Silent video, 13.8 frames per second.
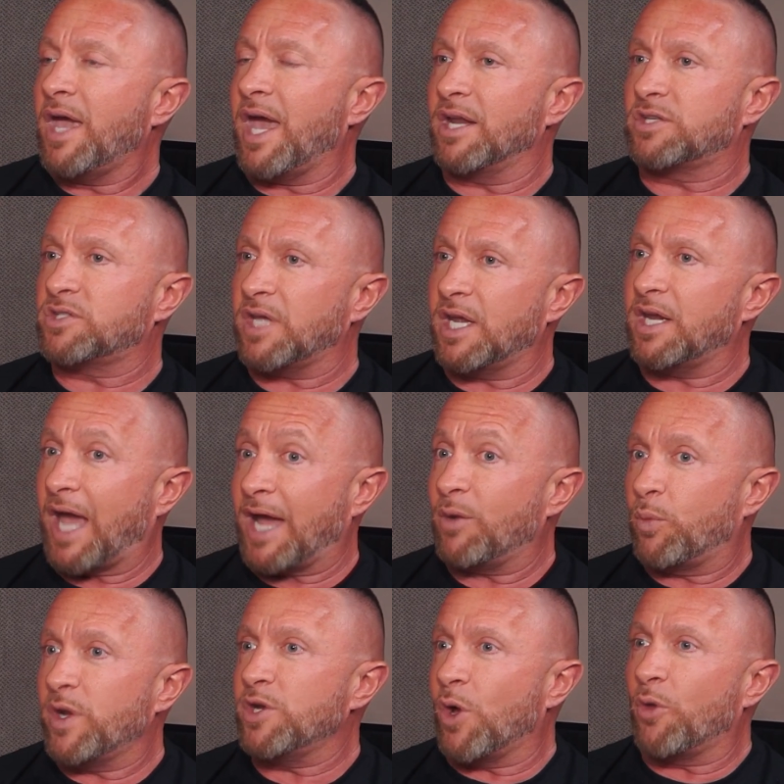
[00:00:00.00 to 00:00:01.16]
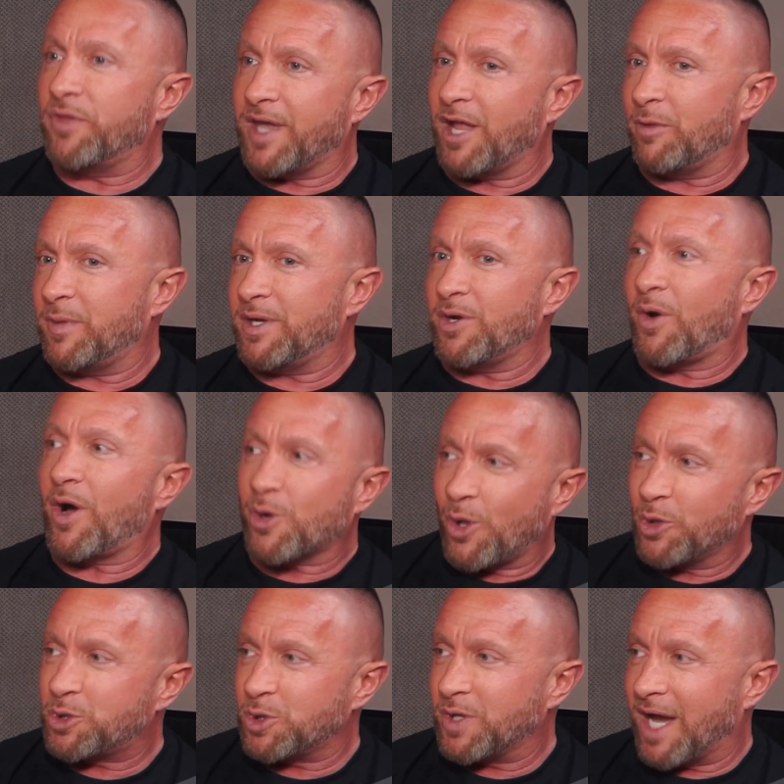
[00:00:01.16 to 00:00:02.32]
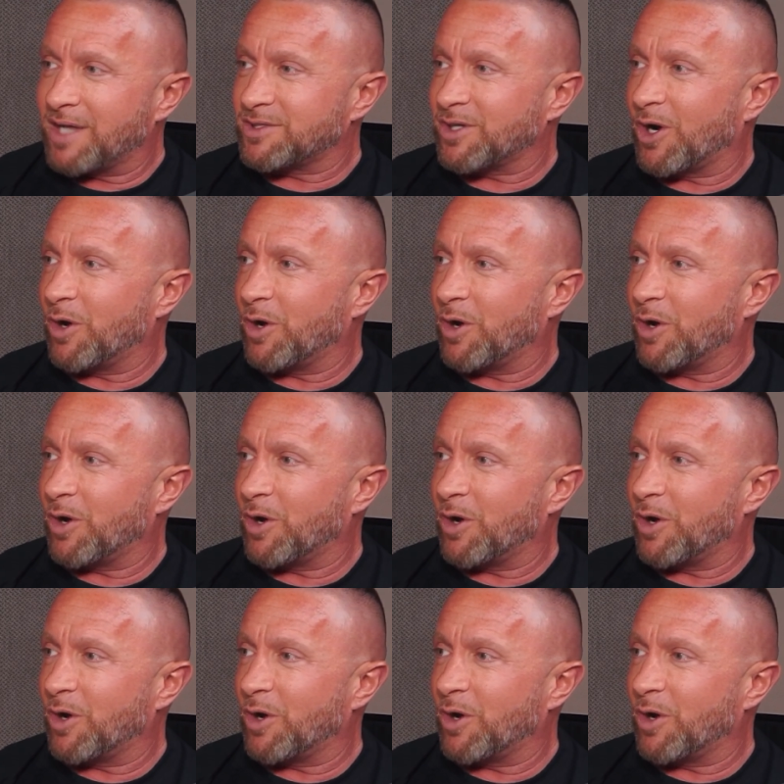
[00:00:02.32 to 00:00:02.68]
And we know the element, know how close you guys